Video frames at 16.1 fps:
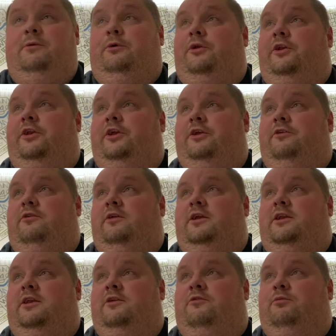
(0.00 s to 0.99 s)
one of
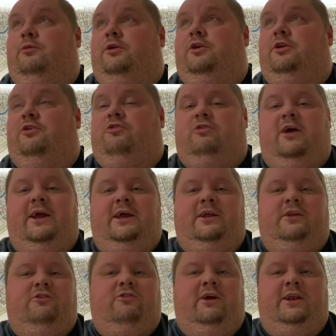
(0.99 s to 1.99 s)
the
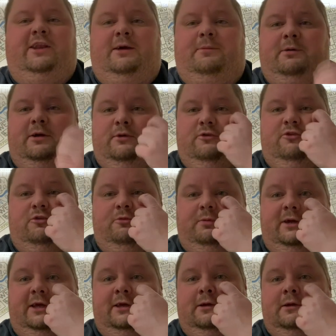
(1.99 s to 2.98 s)
train depots up
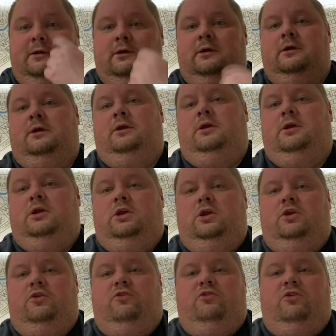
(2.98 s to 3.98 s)
here.
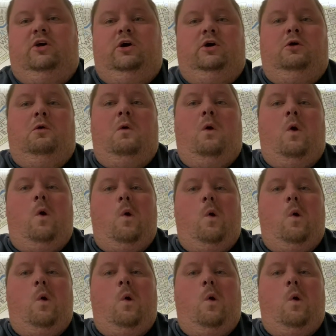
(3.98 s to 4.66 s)
So